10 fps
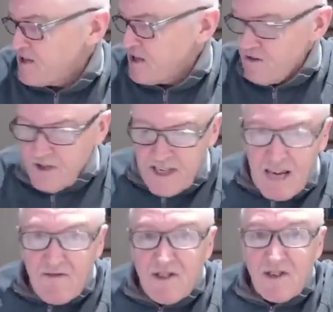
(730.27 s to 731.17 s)
So the
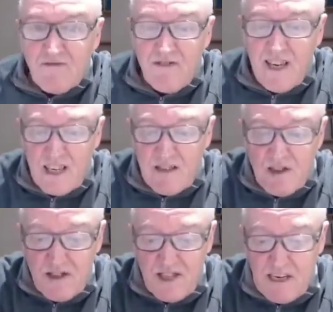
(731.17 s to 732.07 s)
net result really is
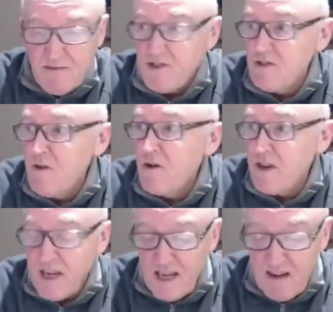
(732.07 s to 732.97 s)
much the same as
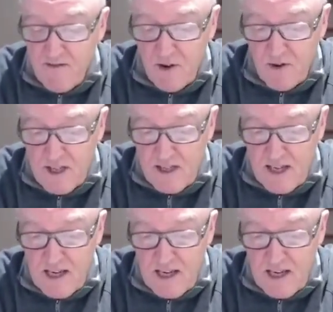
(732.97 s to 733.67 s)
pneumonia, you get fluid